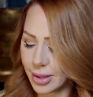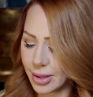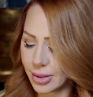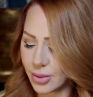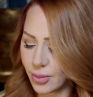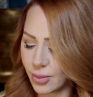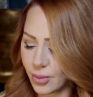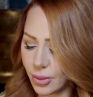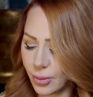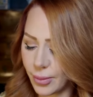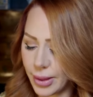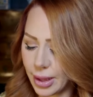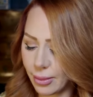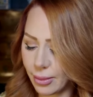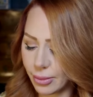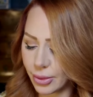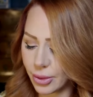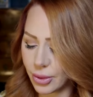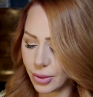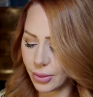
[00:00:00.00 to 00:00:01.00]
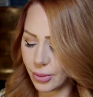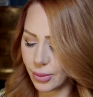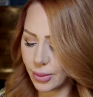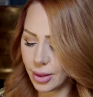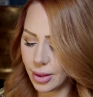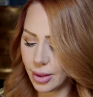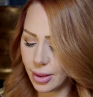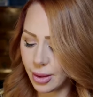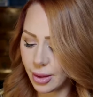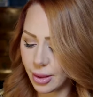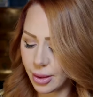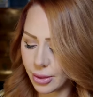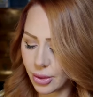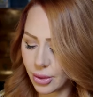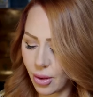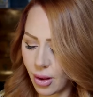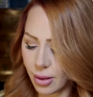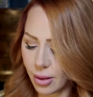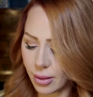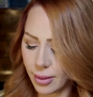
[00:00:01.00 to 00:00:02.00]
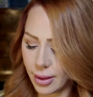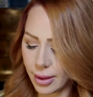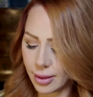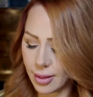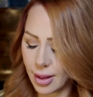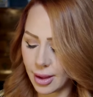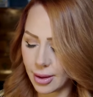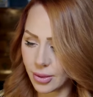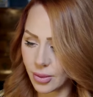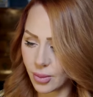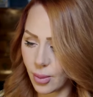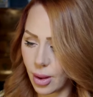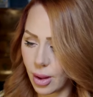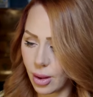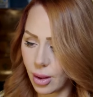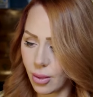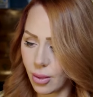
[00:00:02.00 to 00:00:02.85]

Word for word: because we'll be able to talk like that. I just got well.